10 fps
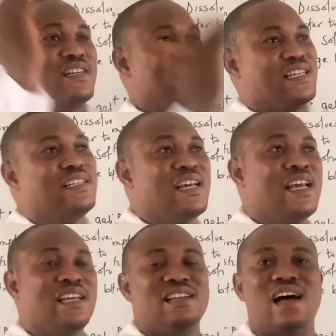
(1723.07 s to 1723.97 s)
reading
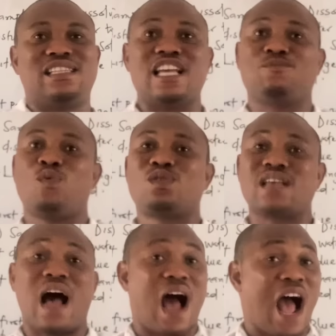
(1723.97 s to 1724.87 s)
in our textbooks
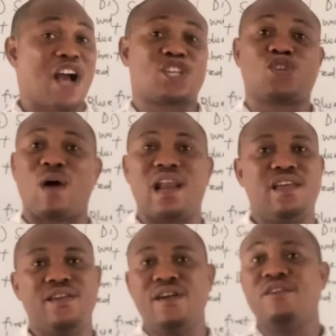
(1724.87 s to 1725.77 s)
are actually
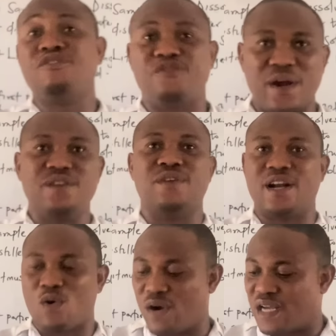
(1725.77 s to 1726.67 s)
very, very
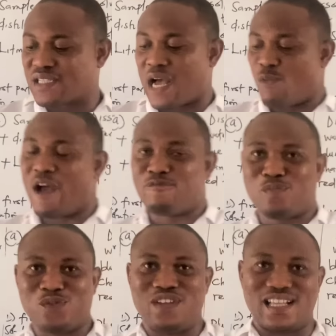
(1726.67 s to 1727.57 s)
correct, and we have
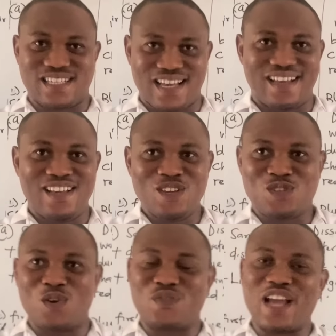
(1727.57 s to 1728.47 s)
proved that here.
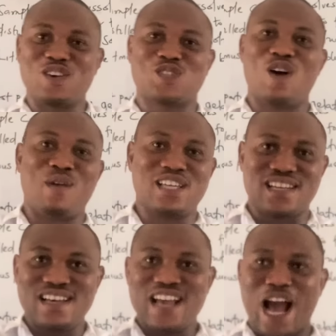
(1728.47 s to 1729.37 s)
So thank you so much.
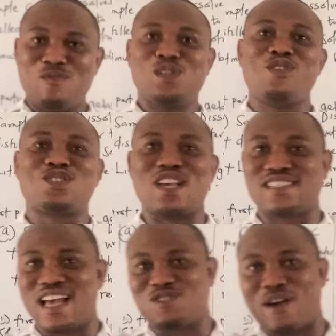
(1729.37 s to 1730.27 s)
I wish you
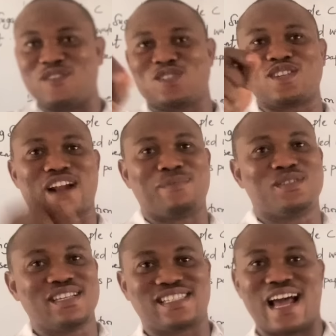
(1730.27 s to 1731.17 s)
success. If you have not subscribed to
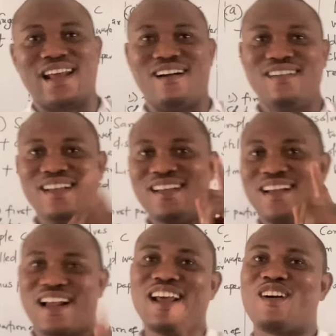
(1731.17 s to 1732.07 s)
this channel,
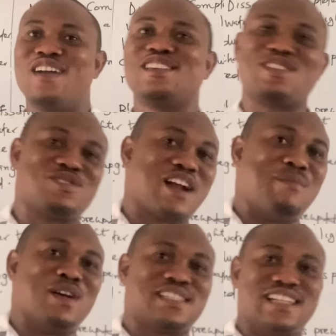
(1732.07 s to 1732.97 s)
click on the subscribe
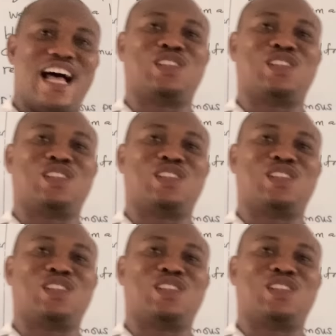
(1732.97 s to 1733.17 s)
button and